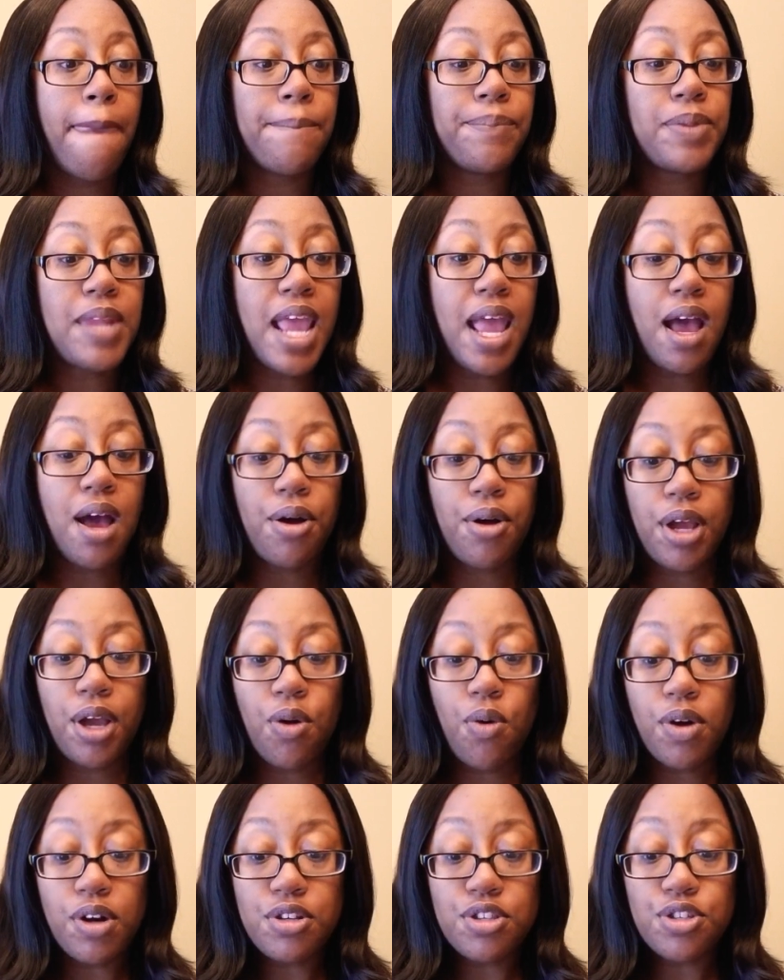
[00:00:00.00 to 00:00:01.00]
Now, in
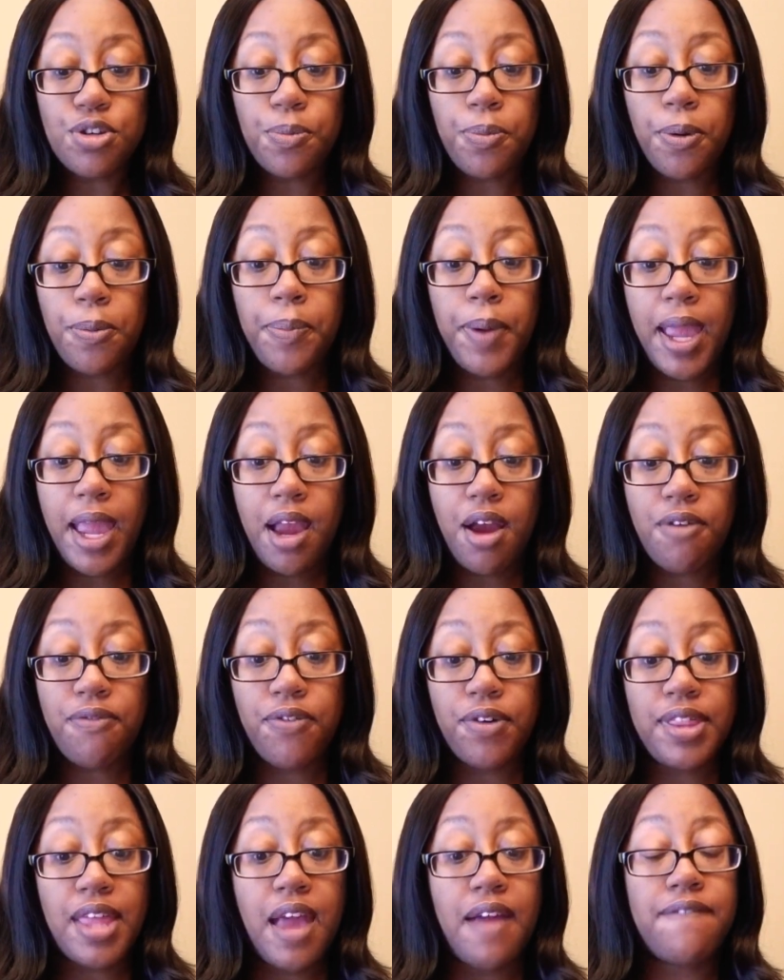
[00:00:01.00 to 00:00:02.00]
order to prepare
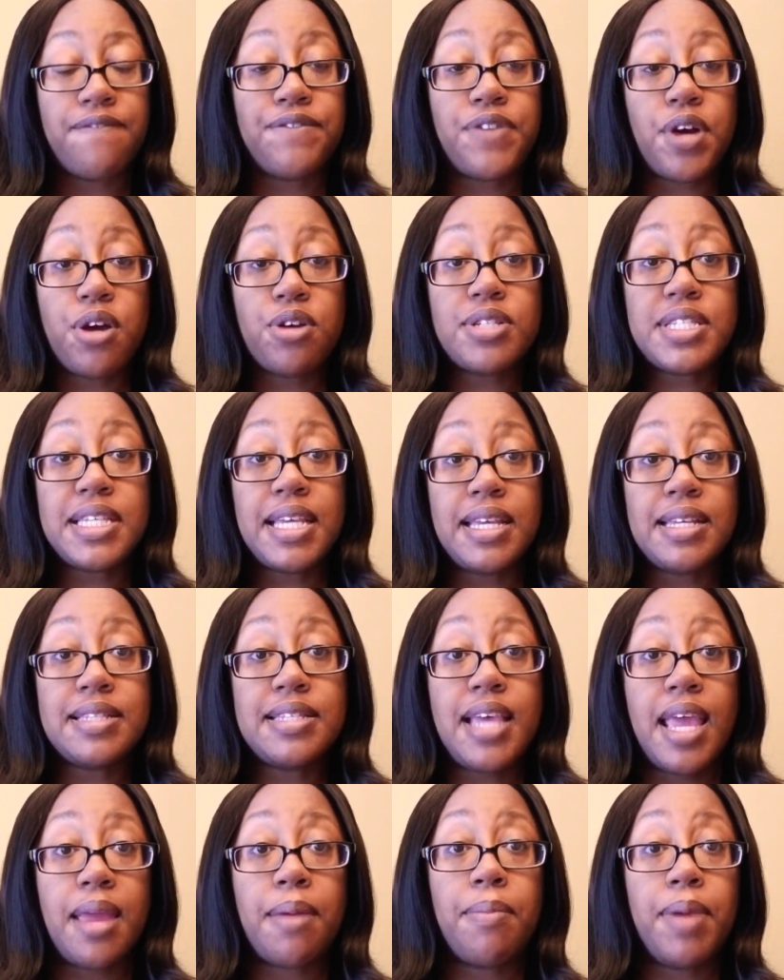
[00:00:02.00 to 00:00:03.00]
for that first
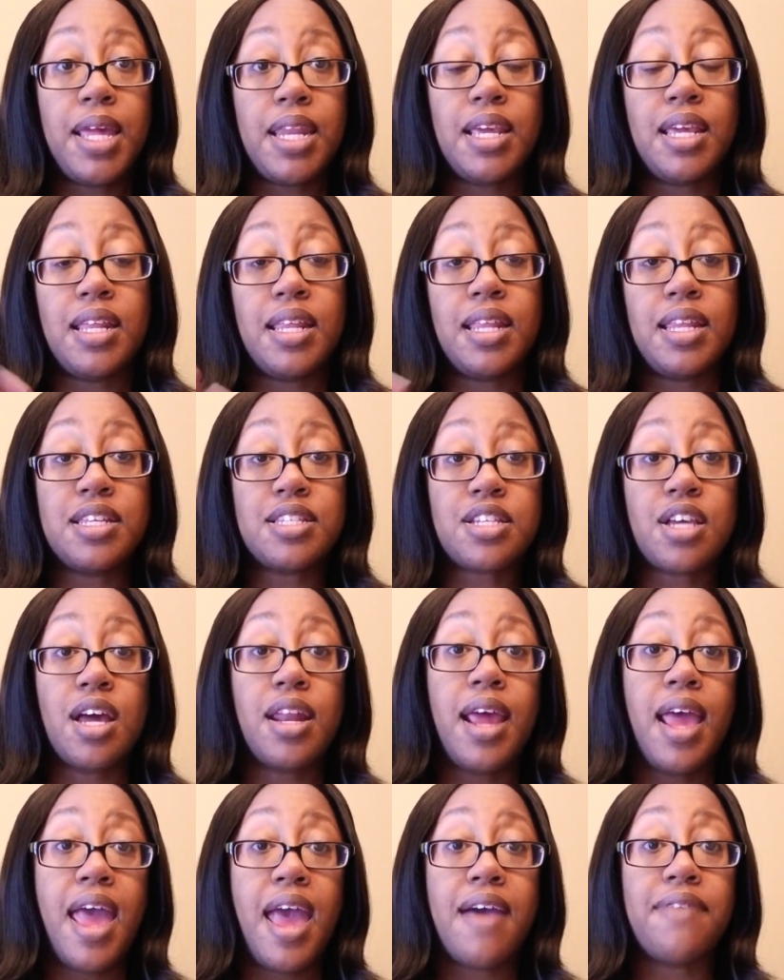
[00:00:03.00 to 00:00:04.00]
intake meeting, and it's going
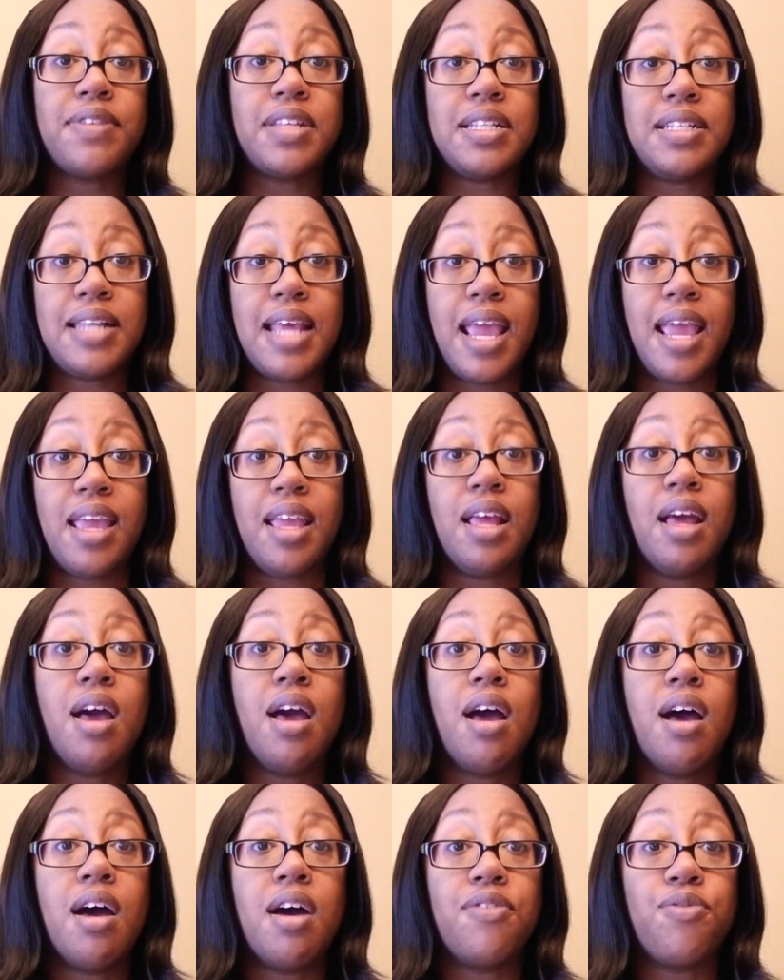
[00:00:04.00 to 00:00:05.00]
to have the date
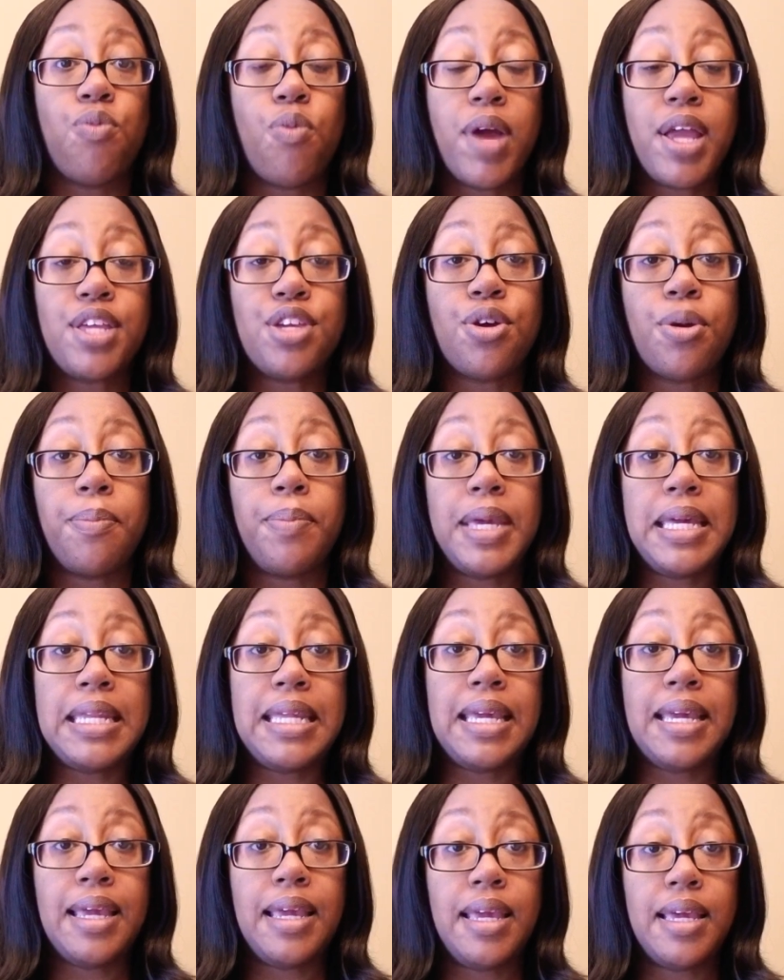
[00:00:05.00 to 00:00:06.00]
of when your
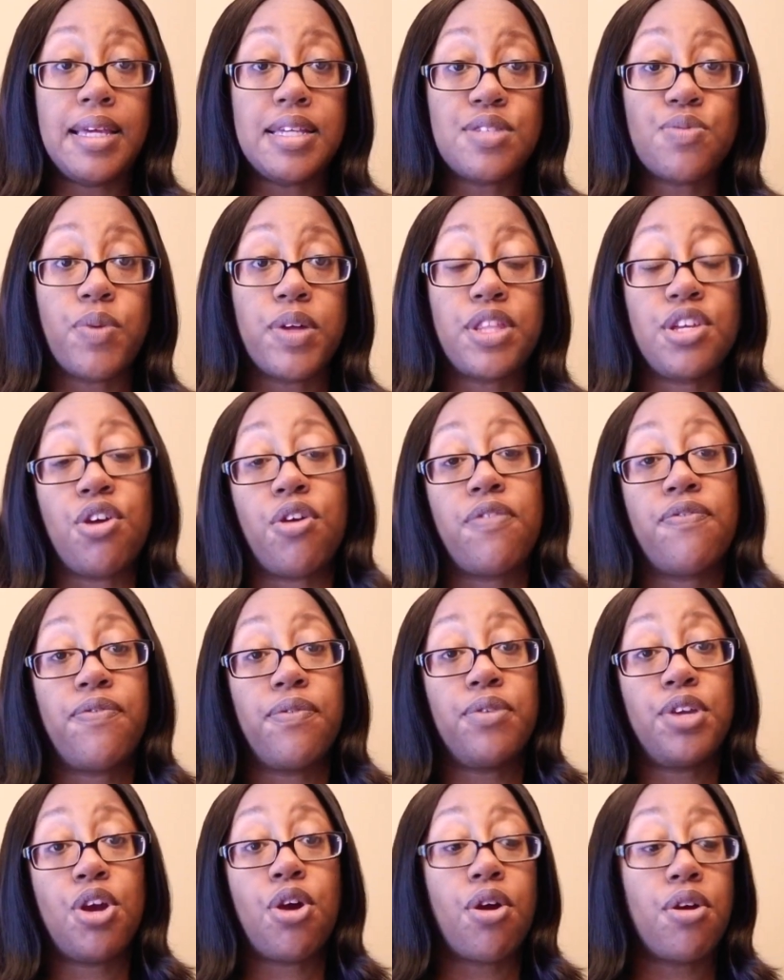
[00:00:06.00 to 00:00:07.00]
meeting is with
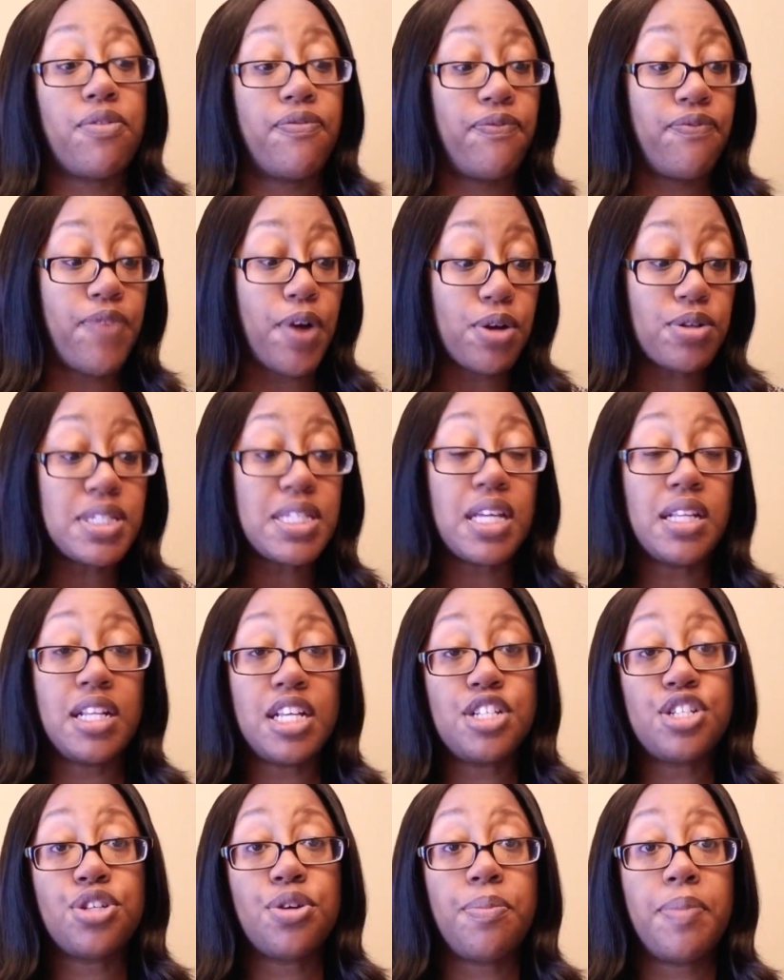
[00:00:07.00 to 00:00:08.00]
your first
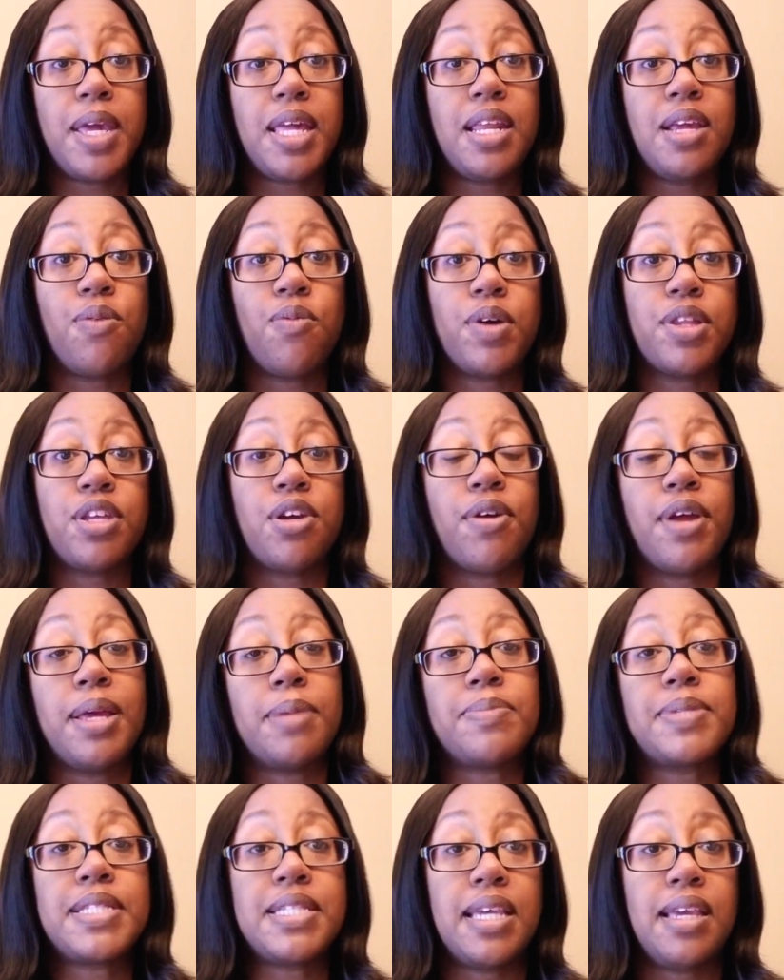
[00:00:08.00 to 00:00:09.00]
initial meeting with your
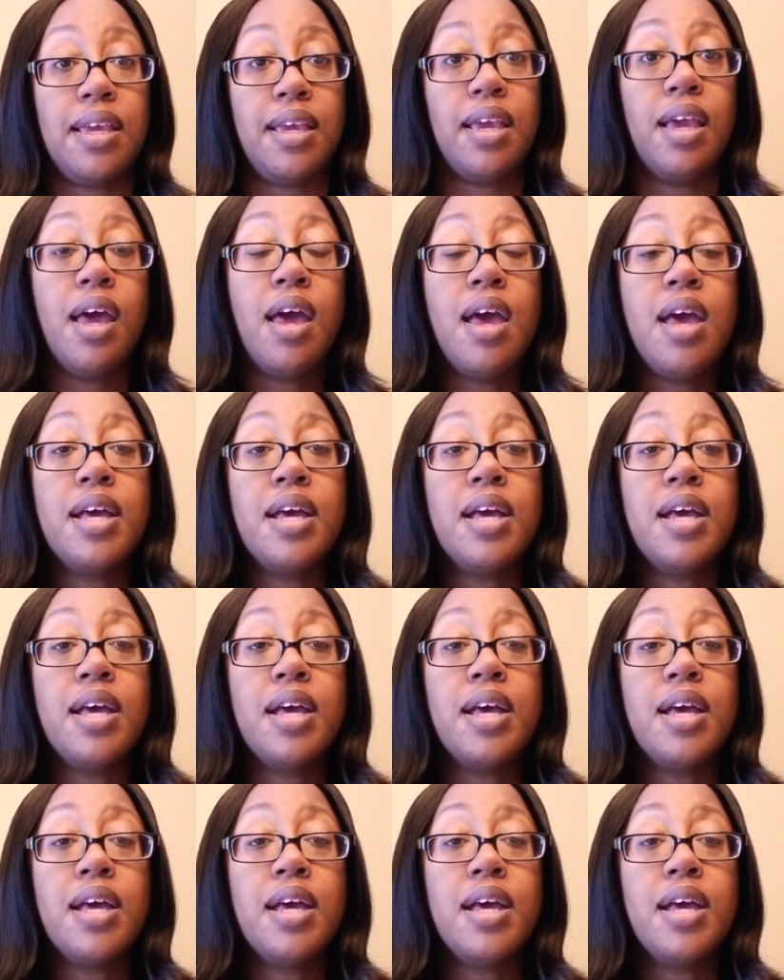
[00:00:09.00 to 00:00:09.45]
MC.